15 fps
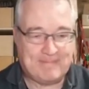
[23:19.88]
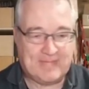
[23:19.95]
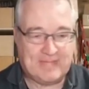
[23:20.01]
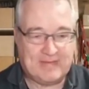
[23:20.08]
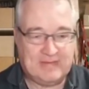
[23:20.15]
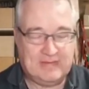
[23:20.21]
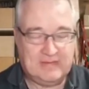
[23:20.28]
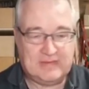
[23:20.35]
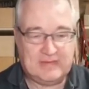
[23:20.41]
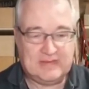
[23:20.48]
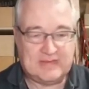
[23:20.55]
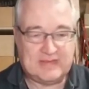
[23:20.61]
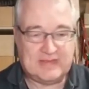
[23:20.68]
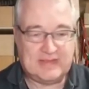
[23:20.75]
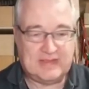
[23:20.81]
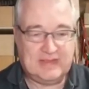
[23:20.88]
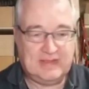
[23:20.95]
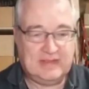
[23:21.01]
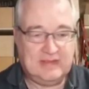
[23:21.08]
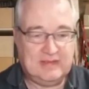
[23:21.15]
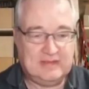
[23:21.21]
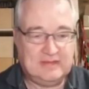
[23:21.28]
you can
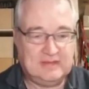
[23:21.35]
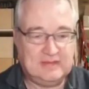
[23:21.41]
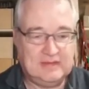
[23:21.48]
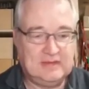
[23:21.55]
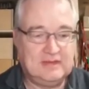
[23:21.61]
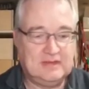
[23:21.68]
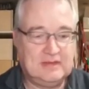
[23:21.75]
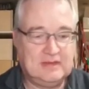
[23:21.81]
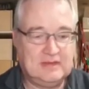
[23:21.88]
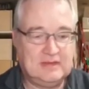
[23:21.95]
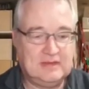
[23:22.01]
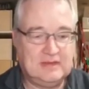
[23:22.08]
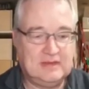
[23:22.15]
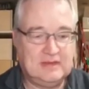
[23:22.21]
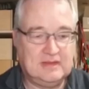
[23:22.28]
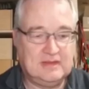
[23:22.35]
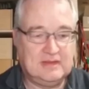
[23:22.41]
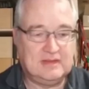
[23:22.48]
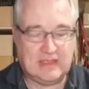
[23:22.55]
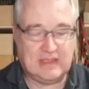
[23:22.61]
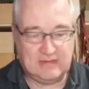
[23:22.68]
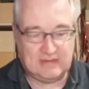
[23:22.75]
see, and
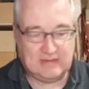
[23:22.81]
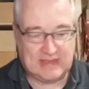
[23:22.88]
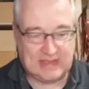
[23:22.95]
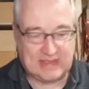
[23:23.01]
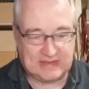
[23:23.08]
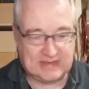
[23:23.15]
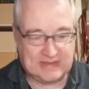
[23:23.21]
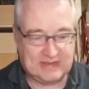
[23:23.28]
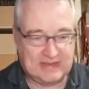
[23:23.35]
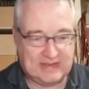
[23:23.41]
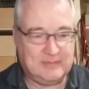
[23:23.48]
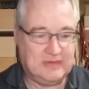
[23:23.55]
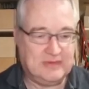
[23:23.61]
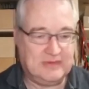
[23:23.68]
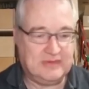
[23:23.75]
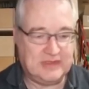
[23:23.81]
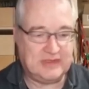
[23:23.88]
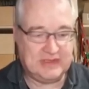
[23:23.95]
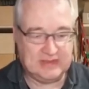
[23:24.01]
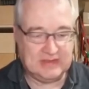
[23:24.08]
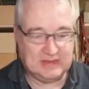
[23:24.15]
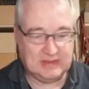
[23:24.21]
now actually I'm going to cheat
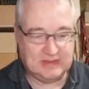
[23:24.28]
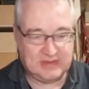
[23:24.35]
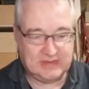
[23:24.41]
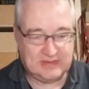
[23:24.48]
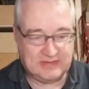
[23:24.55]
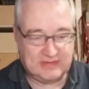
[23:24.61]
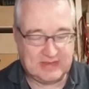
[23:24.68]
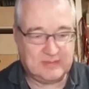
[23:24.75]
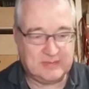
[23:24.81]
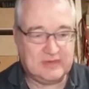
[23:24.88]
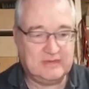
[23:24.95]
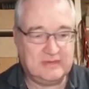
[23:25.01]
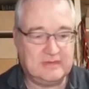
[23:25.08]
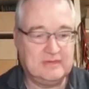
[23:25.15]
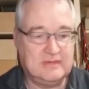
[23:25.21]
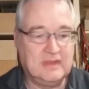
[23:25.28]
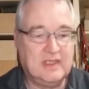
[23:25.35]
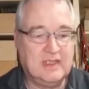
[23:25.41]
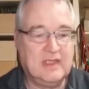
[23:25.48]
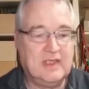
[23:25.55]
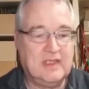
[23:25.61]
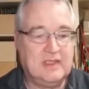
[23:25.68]
a little because I'm going to
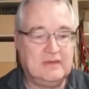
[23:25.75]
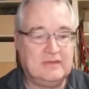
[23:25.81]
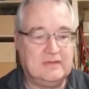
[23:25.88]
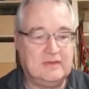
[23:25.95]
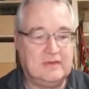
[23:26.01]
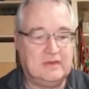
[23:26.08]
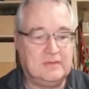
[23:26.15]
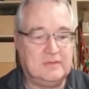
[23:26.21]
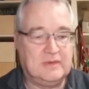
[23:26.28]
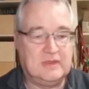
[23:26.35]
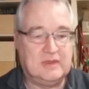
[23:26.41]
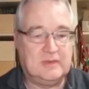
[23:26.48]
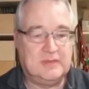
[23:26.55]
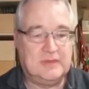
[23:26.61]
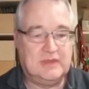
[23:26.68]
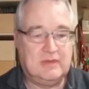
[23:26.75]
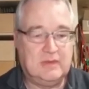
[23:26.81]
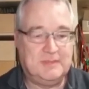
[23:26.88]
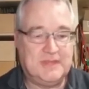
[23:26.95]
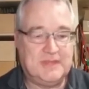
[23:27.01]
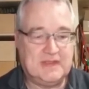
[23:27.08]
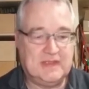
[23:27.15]
do an alt warp.
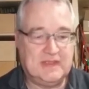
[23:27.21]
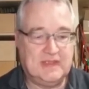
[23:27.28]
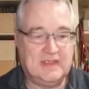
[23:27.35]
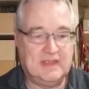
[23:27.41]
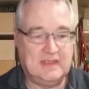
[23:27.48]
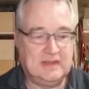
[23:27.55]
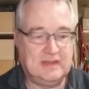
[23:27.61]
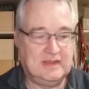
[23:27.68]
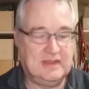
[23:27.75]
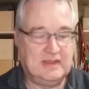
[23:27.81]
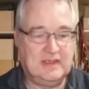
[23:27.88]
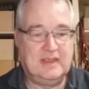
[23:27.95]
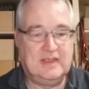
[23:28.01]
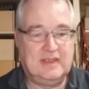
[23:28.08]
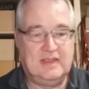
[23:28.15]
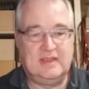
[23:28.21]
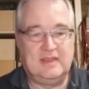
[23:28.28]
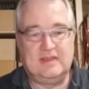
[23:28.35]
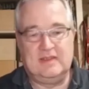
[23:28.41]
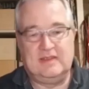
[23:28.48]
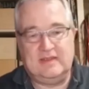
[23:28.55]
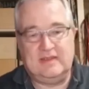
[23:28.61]
Whoops,
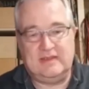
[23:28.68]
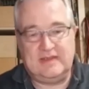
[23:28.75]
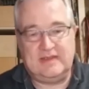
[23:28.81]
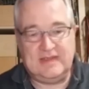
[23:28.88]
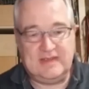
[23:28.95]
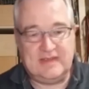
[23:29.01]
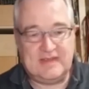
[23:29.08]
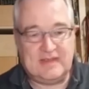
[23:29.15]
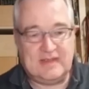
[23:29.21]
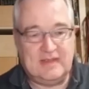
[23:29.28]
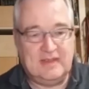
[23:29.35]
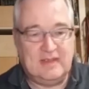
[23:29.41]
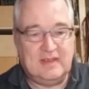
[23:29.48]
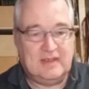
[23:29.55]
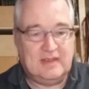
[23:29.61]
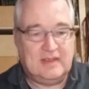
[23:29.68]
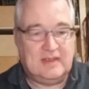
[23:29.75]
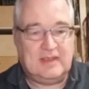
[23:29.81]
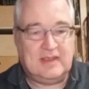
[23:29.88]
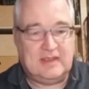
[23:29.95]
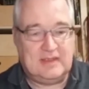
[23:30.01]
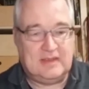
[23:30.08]
there it is.
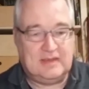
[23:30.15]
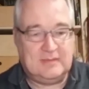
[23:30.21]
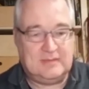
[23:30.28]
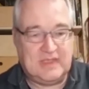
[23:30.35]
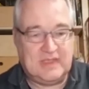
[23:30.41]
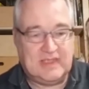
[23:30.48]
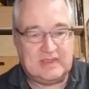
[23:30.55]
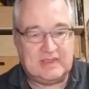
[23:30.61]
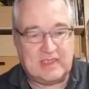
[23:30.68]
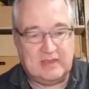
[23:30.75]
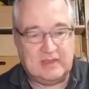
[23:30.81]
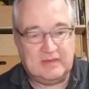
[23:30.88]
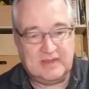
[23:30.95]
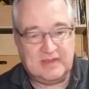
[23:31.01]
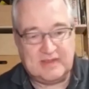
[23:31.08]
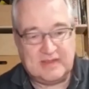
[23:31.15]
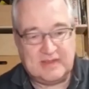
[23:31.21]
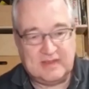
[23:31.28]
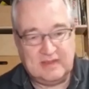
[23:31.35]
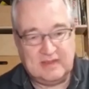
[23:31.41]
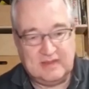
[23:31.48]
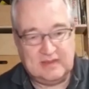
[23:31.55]
It counts
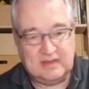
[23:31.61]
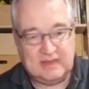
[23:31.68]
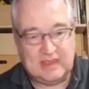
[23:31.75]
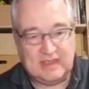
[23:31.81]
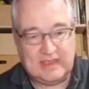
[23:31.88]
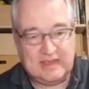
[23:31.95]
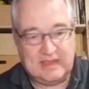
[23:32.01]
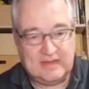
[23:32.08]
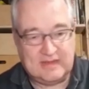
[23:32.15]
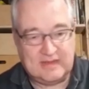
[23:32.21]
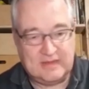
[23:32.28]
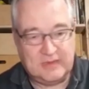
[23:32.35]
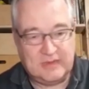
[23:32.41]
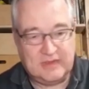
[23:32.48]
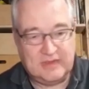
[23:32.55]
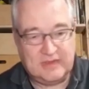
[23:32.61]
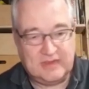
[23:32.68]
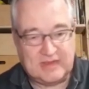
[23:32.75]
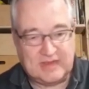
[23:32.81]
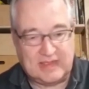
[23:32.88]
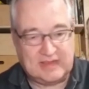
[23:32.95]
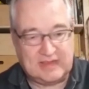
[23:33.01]
the lines, the words,
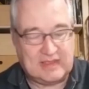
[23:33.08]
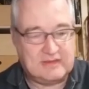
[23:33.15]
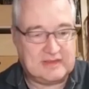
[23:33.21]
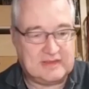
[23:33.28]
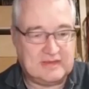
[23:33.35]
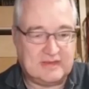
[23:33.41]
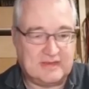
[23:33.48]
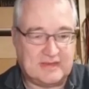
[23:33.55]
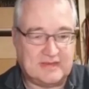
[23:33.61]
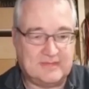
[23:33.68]
and the characters